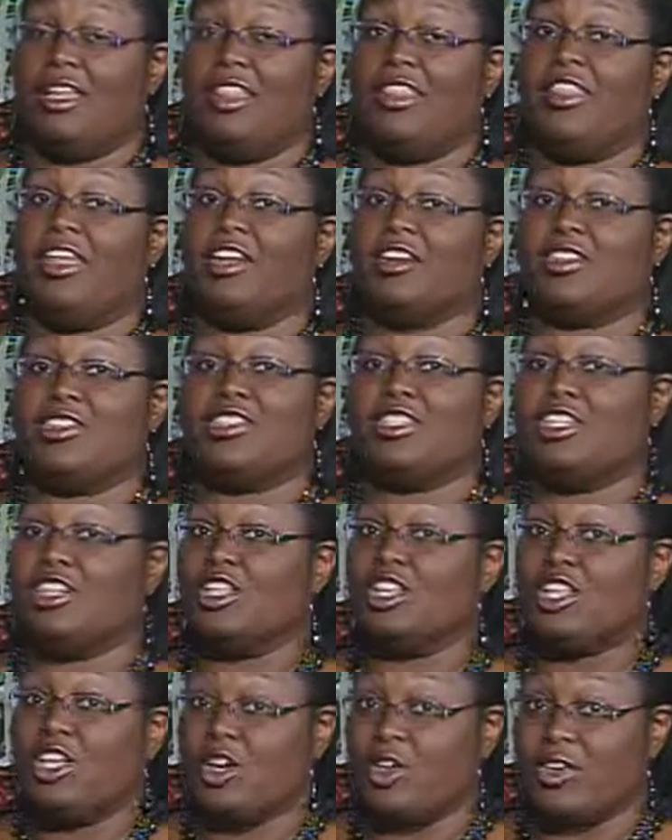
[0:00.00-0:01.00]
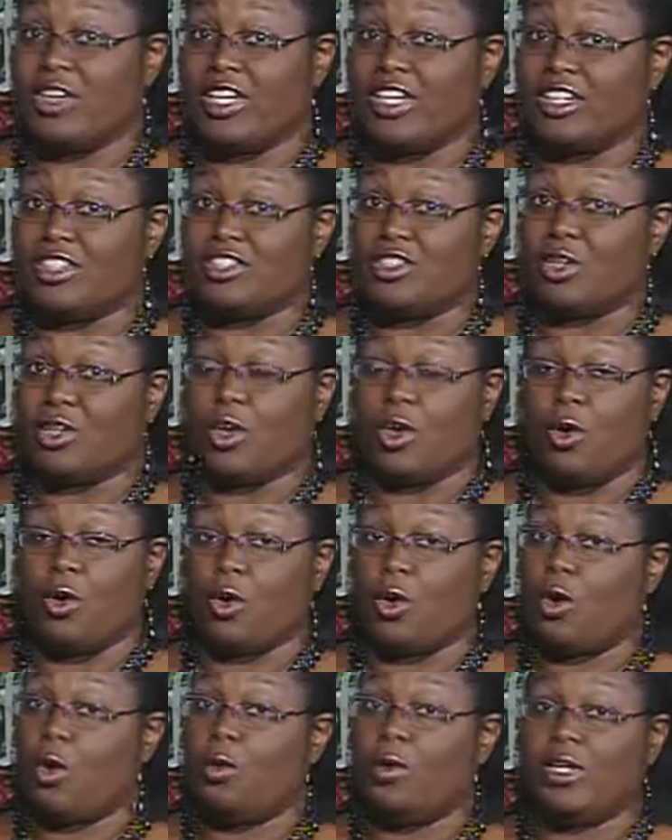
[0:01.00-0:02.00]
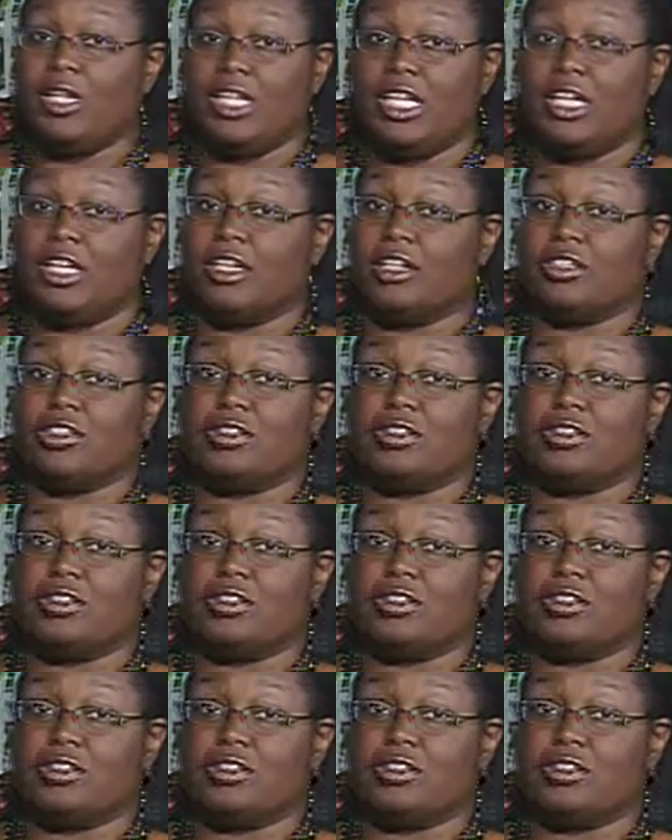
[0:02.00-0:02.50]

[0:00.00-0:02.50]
They are still learning. So don't go in there